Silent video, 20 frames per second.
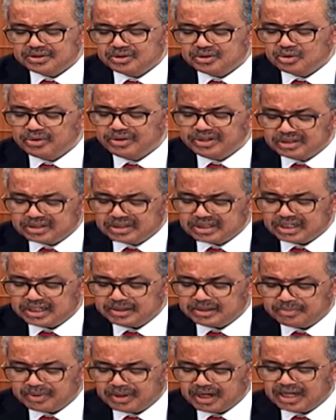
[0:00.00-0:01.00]
to enter
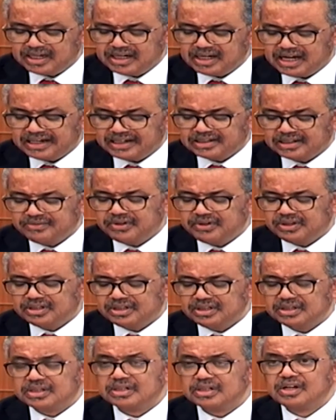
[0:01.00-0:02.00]
planned
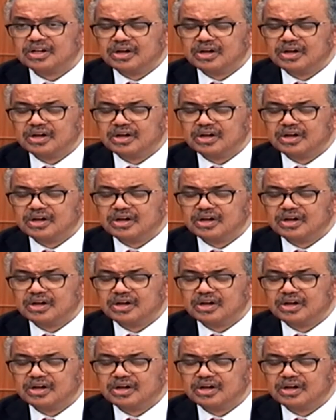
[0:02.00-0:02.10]
activities